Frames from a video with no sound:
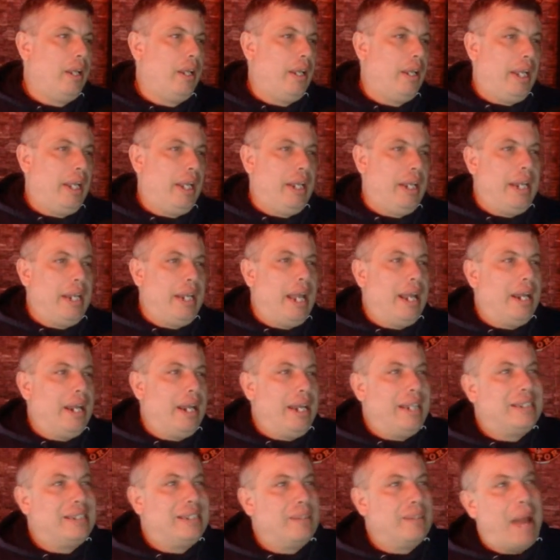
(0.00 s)
Indiana
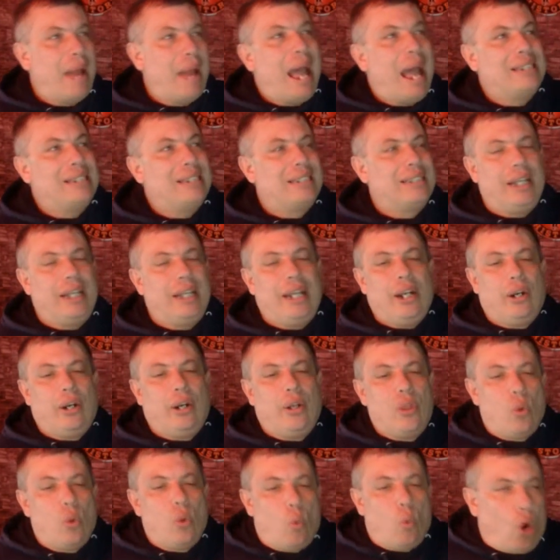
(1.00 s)
needs a basket here
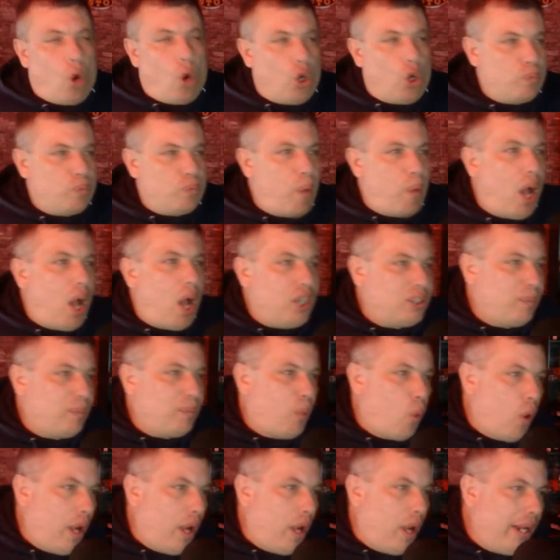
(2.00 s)
in the worst
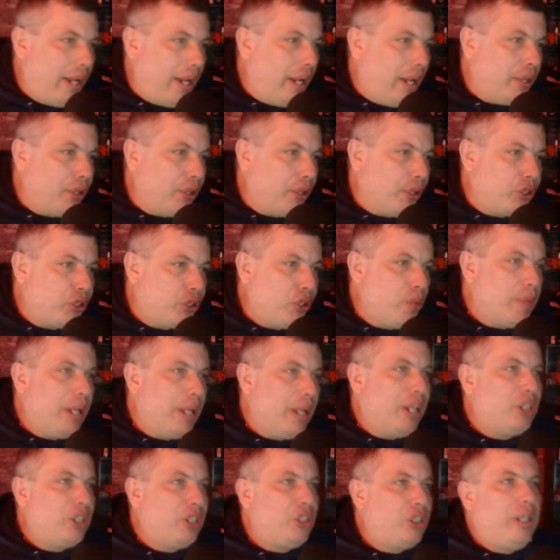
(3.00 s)
possible way. Under 2
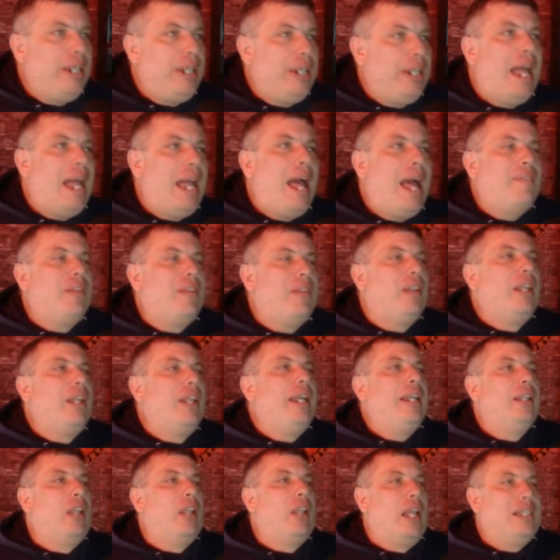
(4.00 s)
minutes, you need to have the
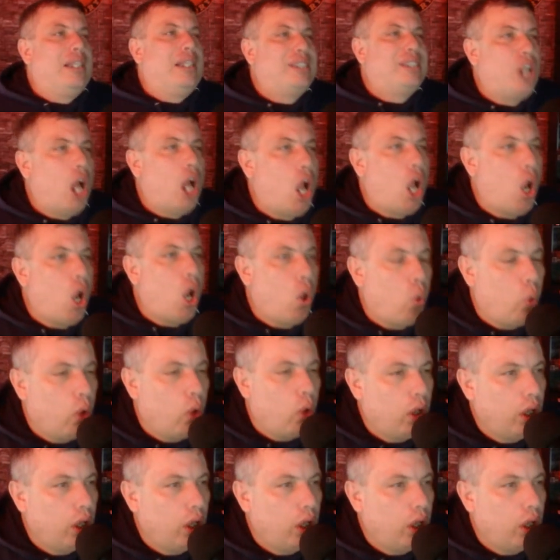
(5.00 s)
lead. Let's go.